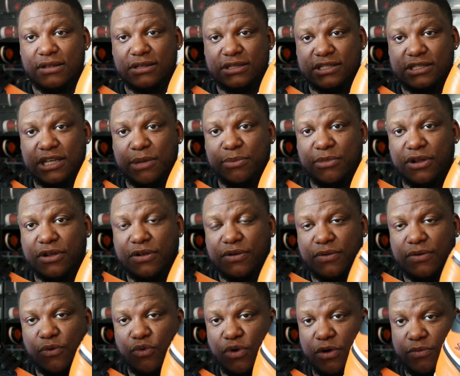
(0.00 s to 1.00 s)

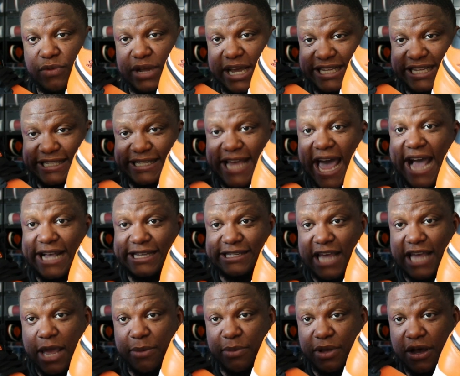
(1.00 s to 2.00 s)
Similar, well, exact
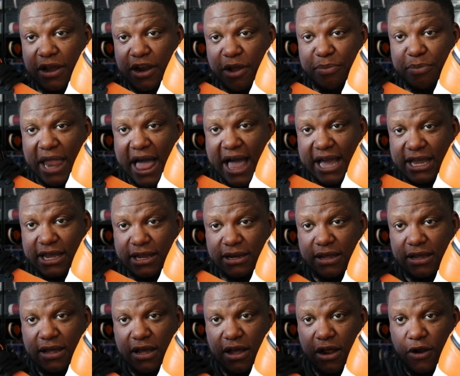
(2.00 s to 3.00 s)
same color blocking.
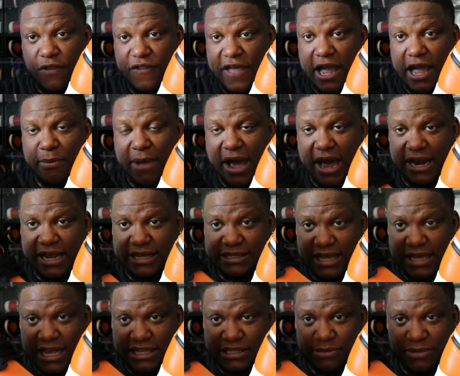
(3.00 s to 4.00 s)
Only thing about it is
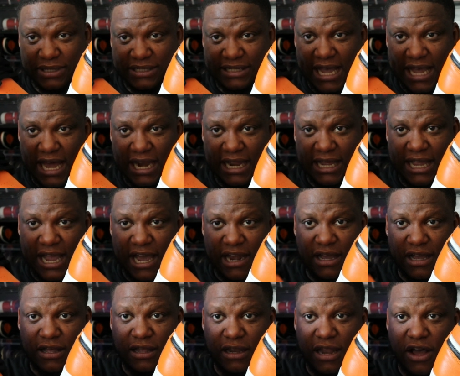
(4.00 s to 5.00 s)
it has a metallic
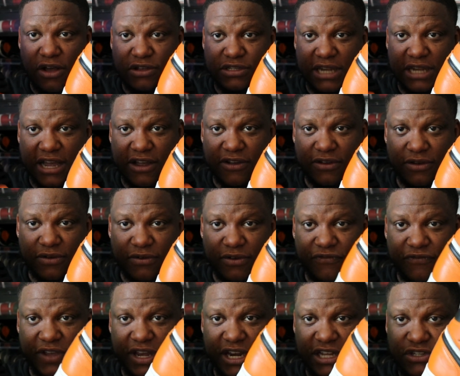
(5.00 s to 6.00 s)
kind of gloss, like a
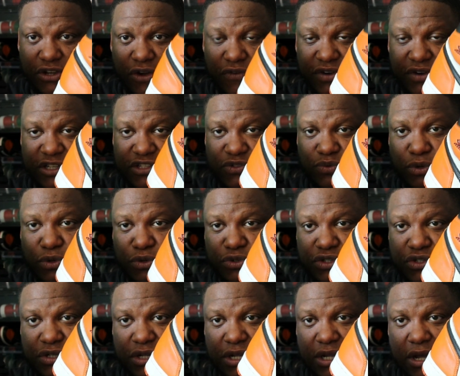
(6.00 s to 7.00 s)
finish over the
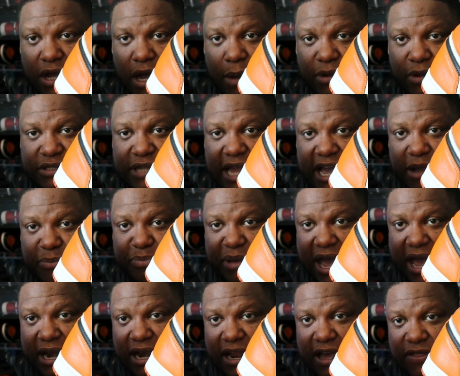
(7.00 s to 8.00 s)
swoosh almost like a
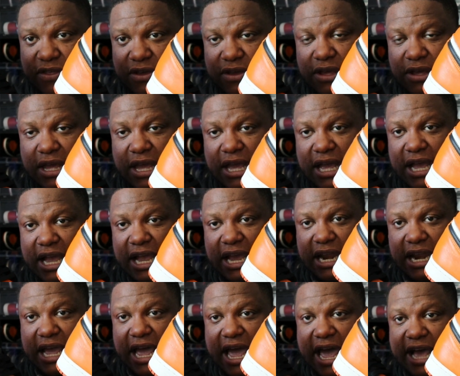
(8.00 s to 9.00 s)
patent leather,
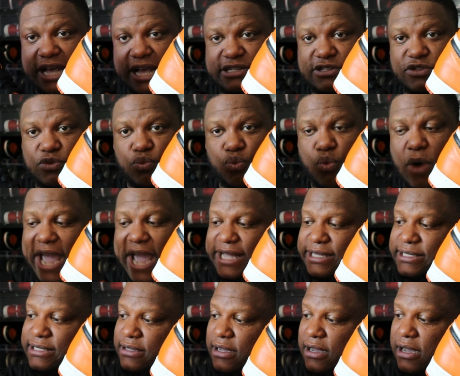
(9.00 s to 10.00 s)
and it has
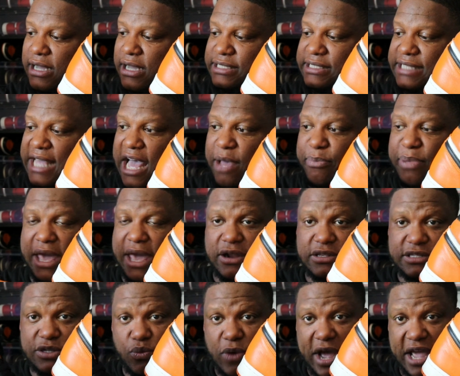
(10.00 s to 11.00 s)
white uh, side
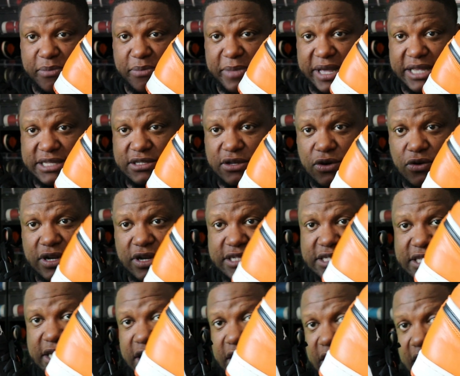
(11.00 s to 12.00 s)
panels and white midsole
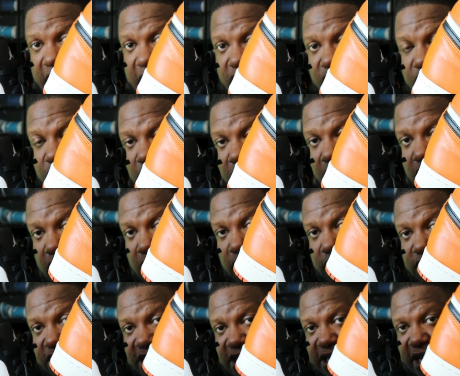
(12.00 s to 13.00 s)
instead of that uh,
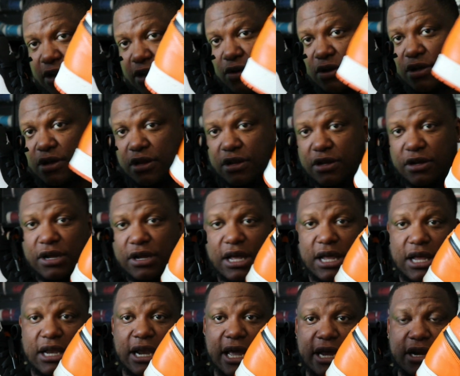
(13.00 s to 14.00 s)
cell color
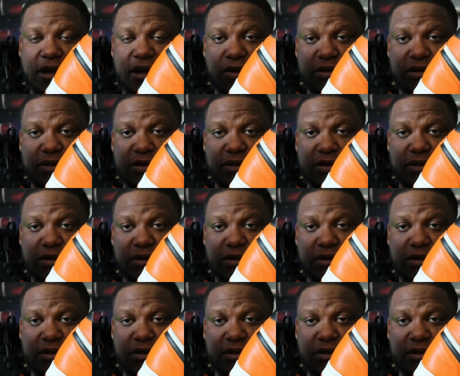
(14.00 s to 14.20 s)
like the